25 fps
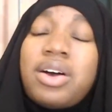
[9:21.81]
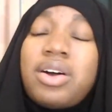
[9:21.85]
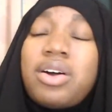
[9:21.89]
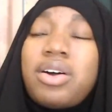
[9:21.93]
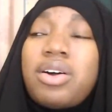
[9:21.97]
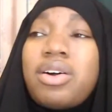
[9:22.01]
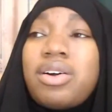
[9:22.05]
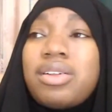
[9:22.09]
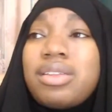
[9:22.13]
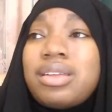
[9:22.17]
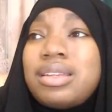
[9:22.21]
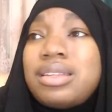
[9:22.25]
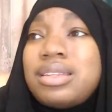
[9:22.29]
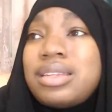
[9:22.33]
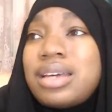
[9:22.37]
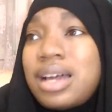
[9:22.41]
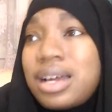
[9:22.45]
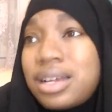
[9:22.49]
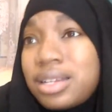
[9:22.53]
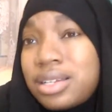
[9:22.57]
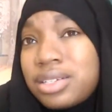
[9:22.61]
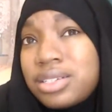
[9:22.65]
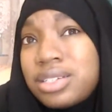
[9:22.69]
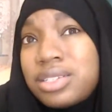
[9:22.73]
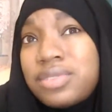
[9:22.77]
all the
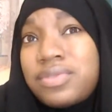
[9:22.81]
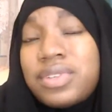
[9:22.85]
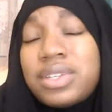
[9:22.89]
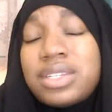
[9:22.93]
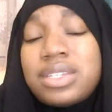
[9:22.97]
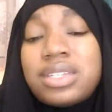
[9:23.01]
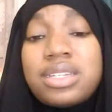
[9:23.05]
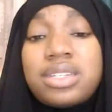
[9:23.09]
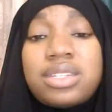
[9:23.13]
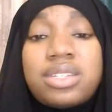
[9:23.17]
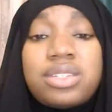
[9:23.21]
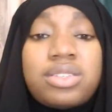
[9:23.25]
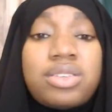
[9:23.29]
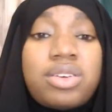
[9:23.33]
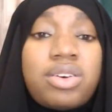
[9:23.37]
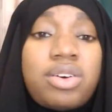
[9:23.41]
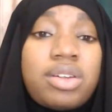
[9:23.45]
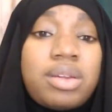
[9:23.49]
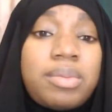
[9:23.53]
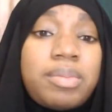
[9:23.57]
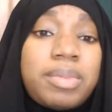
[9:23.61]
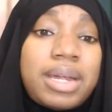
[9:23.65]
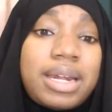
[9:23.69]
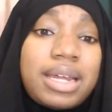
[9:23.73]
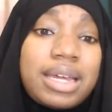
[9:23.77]
doctor's visits and all the
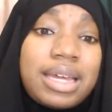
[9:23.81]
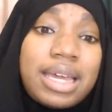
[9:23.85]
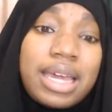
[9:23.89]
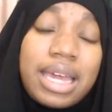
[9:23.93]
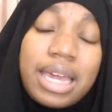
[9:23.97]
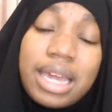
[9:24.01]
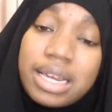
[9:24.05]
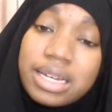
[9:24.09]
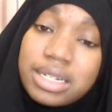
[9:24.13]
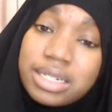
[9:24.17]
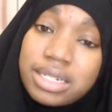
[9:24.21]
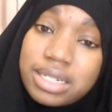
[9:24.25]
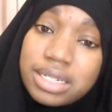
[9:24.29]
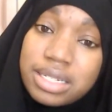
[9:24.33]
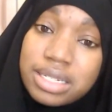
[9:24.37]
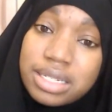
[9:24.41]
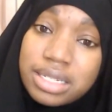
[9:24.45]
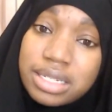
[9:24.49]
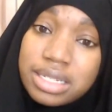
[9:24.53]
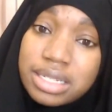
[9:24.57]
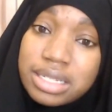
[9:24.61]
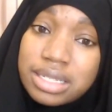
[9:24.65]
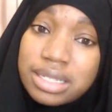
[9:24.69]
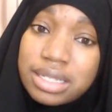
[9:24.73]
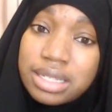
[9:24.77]
medication
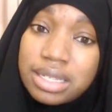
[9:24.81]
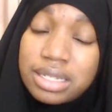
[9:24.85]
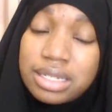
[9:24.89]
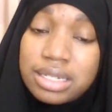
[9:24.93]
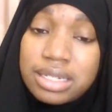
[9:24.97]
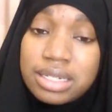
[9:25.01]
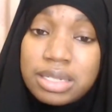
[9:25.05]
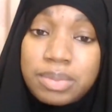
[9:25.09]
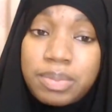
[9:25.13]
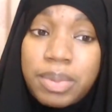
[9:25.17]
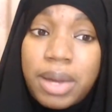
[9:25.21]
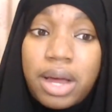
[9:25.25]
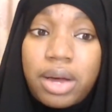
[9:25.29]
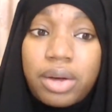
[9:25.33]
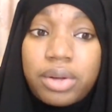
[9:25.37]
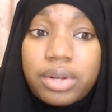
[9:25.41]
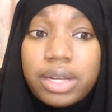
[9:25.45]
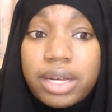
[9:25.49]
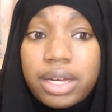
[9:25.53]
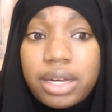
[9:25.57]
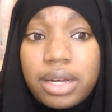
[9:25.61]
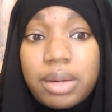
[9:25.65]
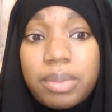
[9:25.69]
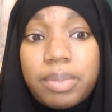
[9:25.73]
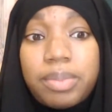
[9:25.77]
lists, it just piled
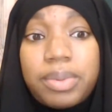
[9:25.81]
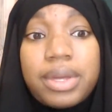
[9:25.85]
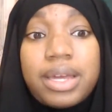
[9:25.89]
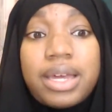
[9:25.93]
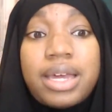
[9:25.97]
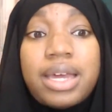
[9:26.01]
up.